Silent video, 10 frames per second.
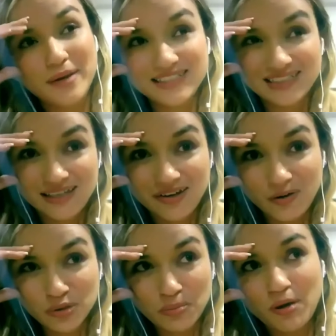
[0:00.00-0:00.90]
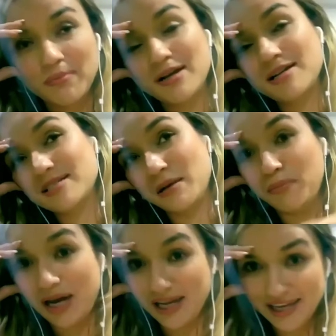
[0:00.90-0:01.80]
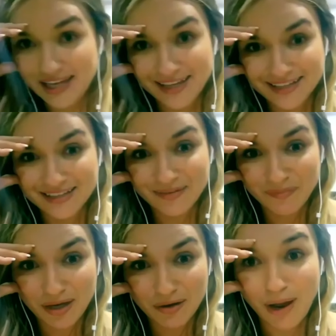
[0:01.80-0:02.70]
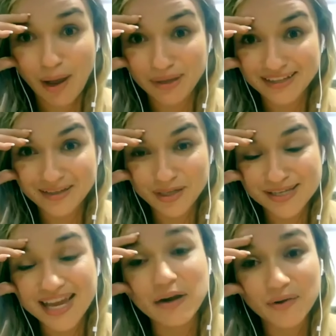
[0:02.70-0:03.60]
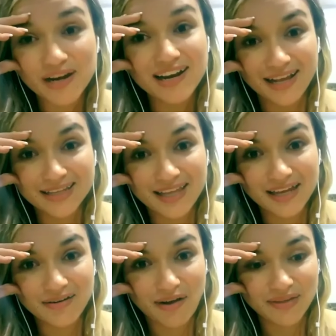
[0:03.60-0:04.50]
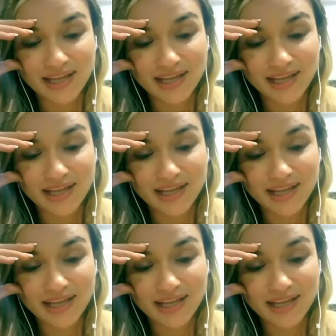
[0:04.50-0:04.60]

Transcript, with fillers: invest in golden moments, and buy again the, my rabbit, because I really like that